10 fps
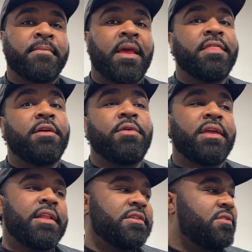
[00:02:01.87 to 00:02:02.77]
I think we can
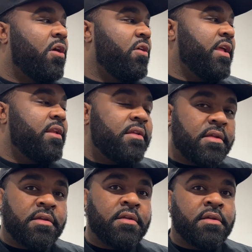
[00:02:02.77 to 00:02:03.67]
get it started.
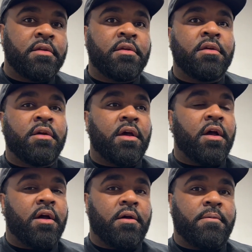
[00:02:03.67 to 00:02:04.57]

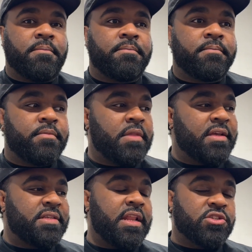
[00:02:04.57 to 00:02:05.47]
I'm not
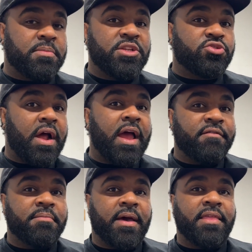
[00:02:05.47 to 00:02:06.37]
saying it's gonna be
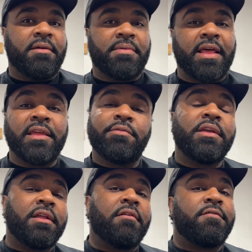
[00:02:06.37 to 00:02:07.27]
driving by then, but I think we can
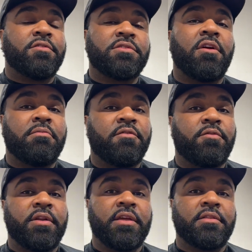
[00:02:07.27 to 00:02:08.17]
get our first start
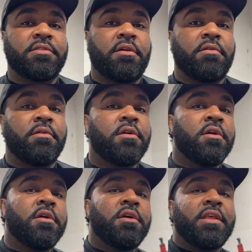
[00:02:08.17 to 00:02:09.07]
before then. So
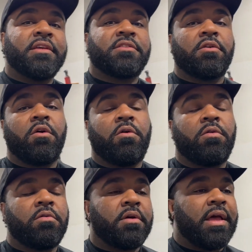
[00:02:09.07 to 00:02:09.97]
that's the
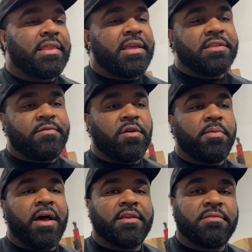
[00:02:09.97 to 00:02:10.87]
goal. I think it's real
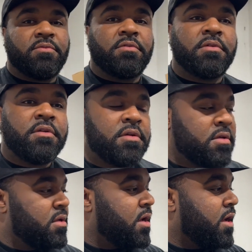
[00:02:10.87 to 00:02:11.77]
possible.
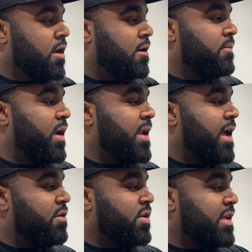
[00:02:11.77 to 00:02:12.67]
Right
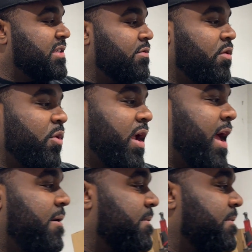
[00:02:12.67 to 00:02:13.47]
now, you guys see where we're at.